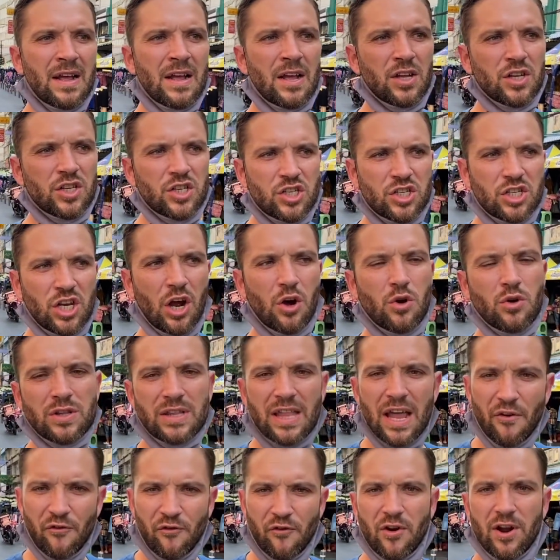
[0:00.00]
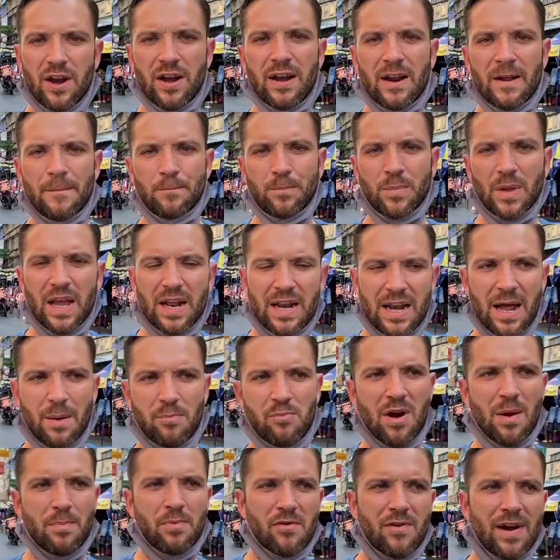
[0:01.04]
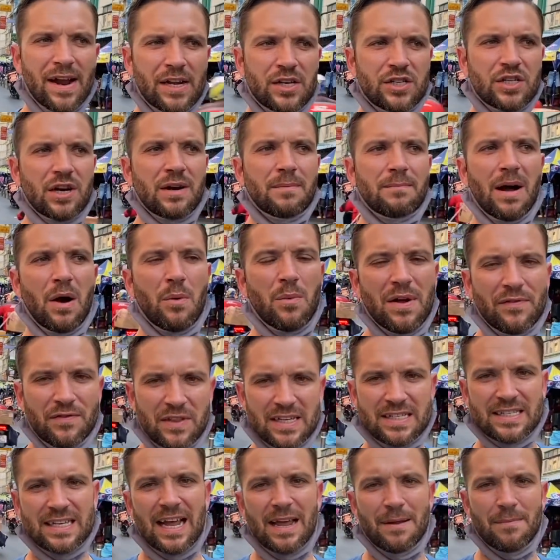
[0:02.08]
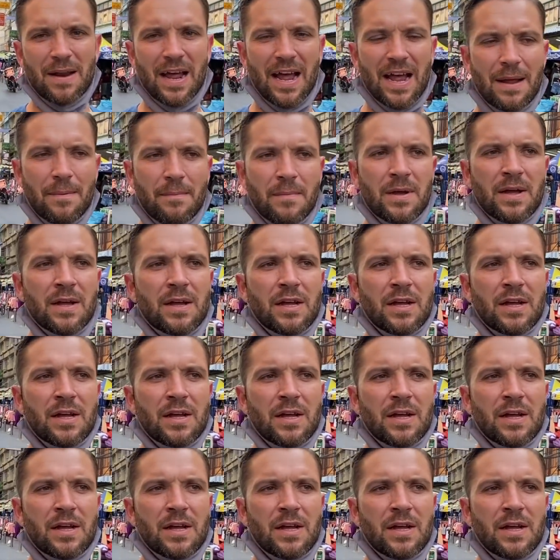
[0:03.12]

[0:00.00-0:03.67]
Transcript: So different in their preparation, but with the same name.